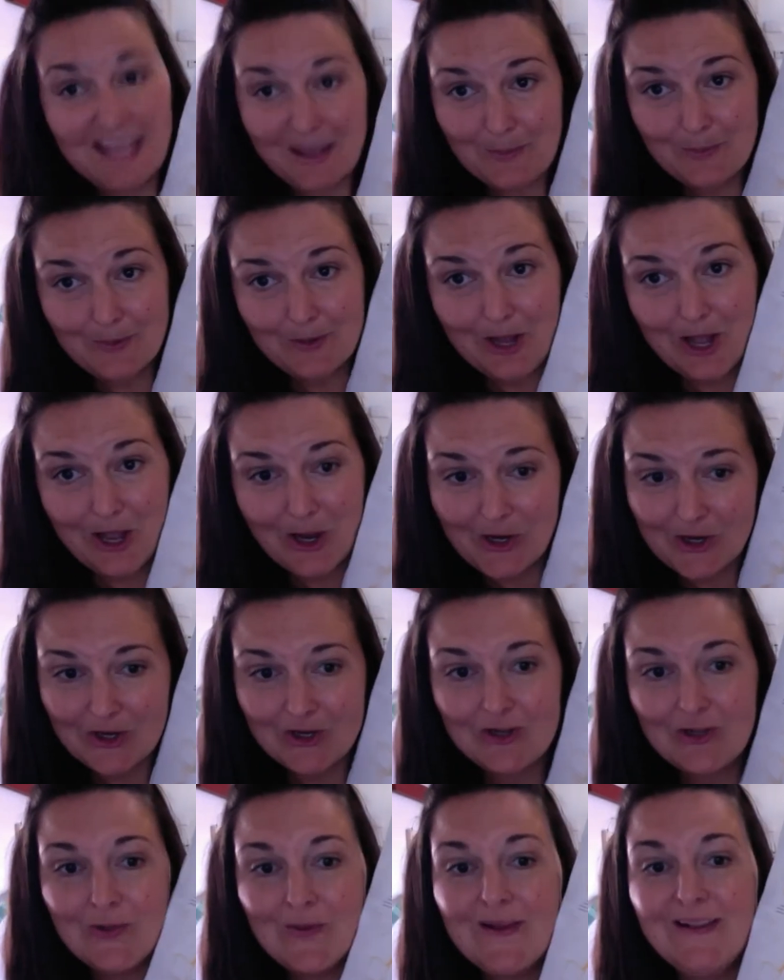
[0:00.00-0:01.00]
apricot
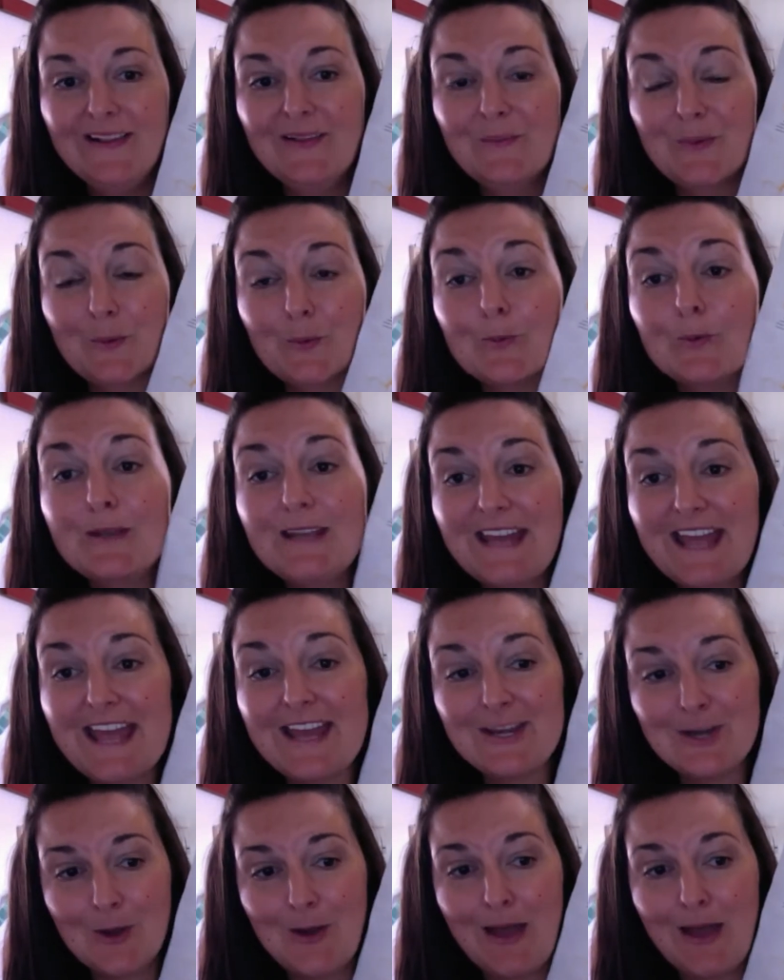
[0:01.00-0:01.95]
kernel oil, but read it and know